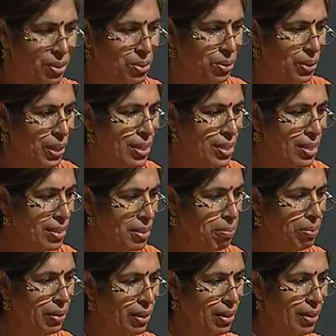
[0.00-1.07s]
So this is a
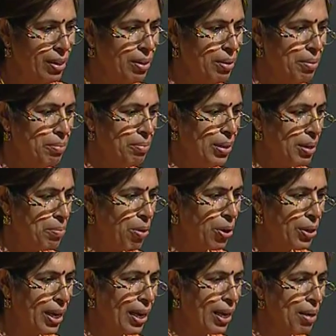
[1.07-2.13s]
simple like
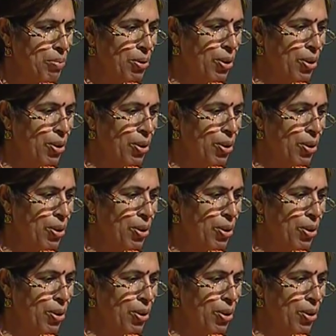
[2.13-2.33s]
block diagram.